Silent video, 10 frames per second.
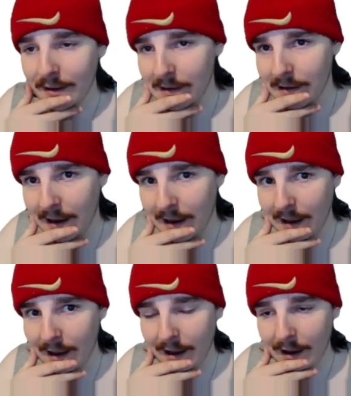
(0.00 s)

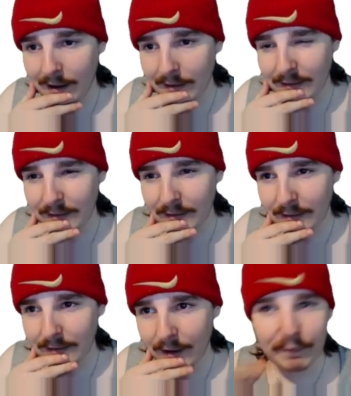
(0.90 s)

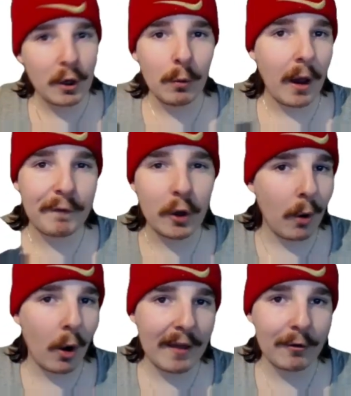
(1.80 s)
A few
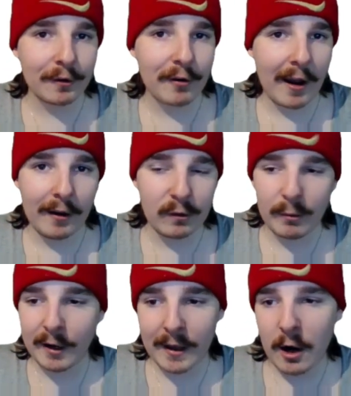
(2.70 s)
more other Australians
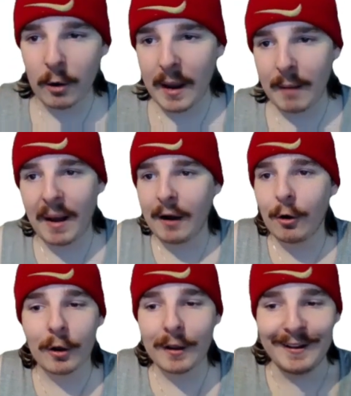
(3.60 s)
we don't care about. But
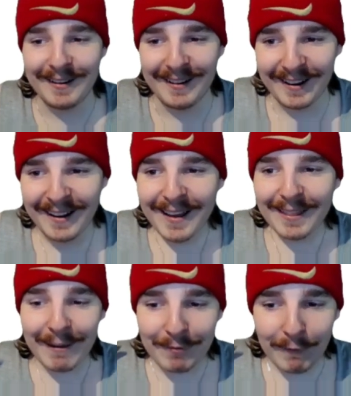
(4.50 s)
look,
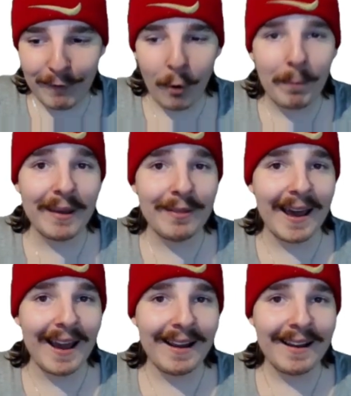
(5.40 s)
they've all been
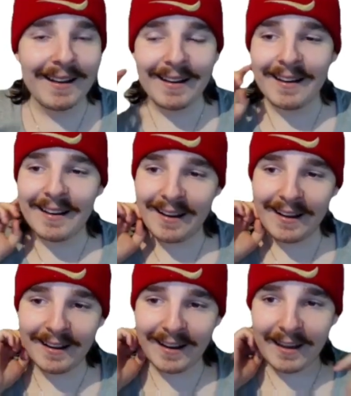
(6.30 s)
there.
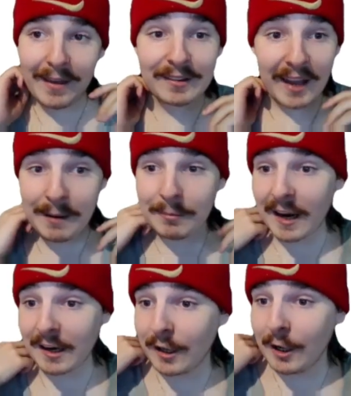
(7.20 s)
Their team's
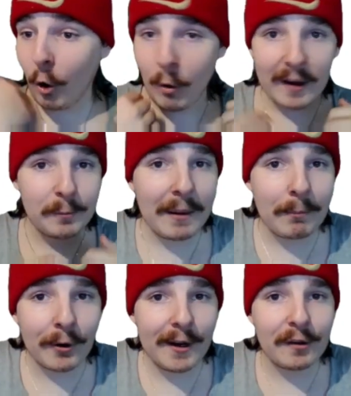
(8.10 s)
actually always been
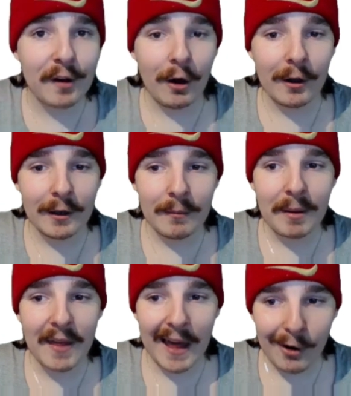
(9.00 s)
pretty solid,
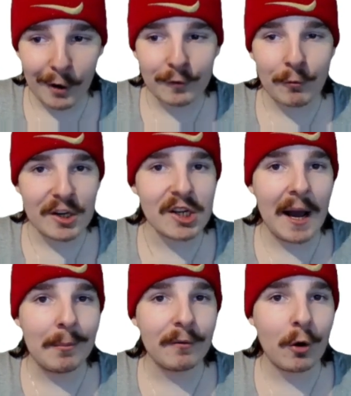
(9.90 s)
but they lost
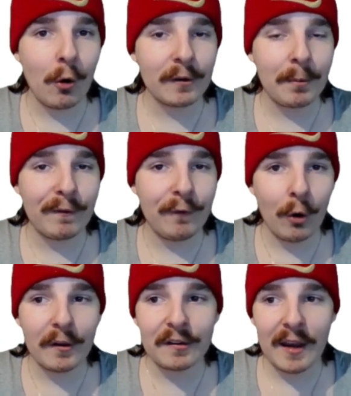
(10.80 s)
Rishabh, of course,
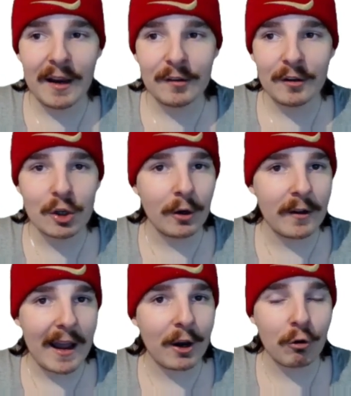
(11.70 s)
before the season due to
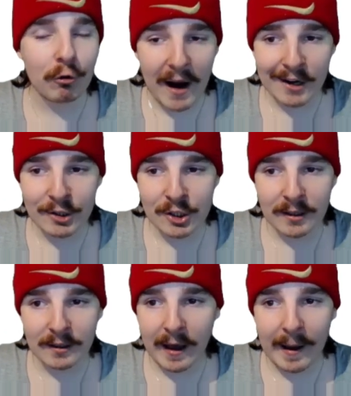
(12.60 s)
that crash.
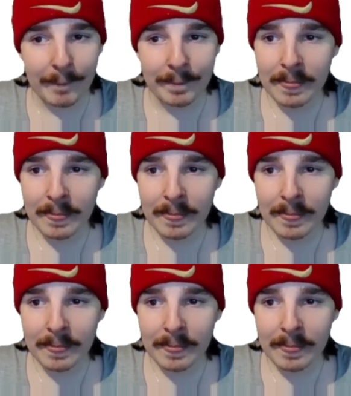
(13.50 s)
And